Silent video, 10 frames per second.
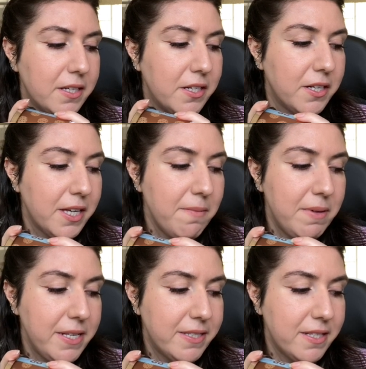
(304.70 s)
cookie
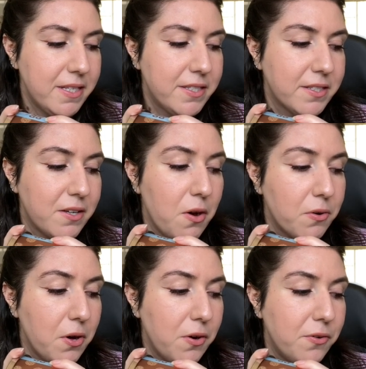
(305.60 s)
pieces,
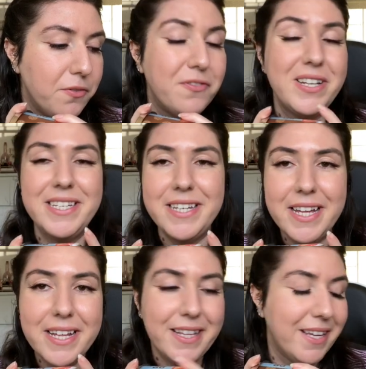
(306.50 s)
cocoa,
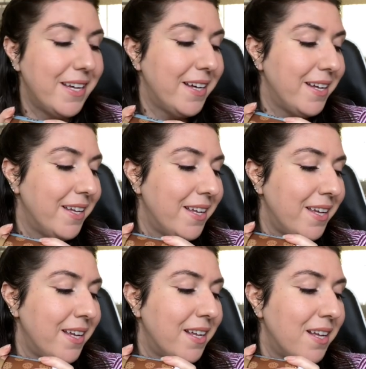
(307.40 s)
vanilla,
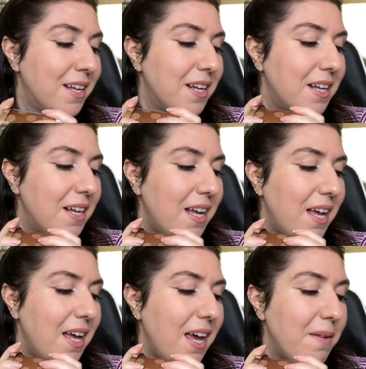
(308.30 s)

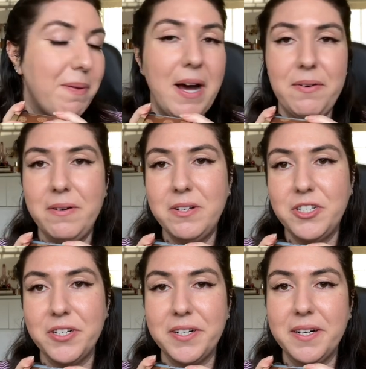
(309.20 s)
and powdered
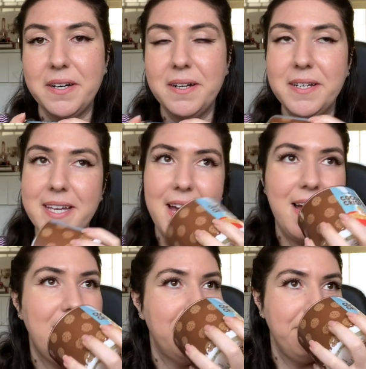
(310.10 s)
sugar.
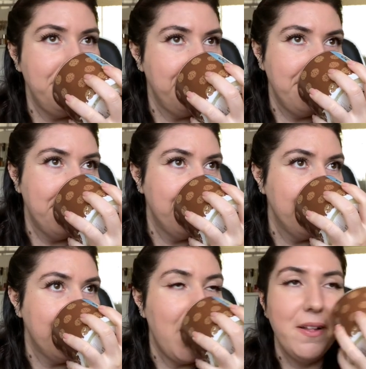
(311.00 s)
Yeah.
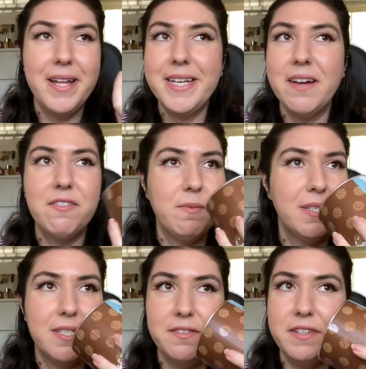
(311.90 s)
All I get from
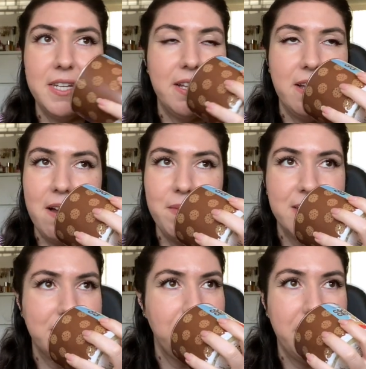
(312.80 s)
this is vanilla. I'm
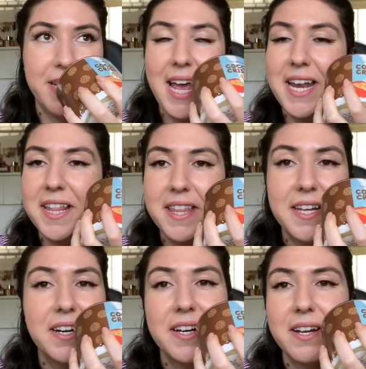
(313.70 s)
not smelling anything
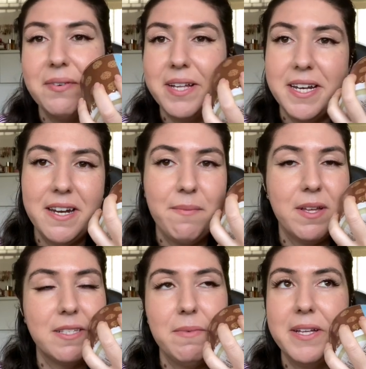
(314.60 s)
cookie related. I'm
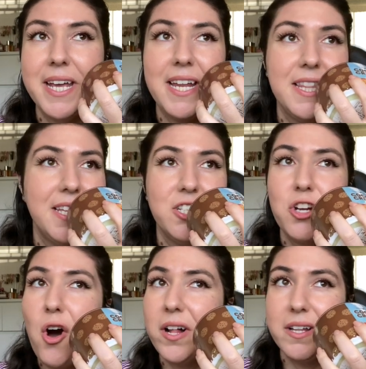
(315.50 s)
not smelling anything
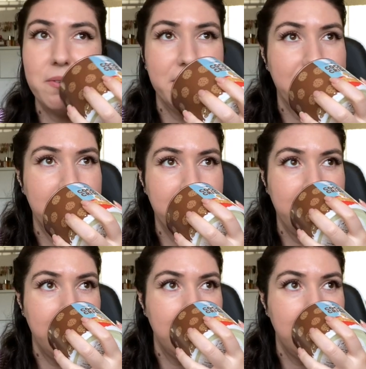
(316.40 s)
chocolate related.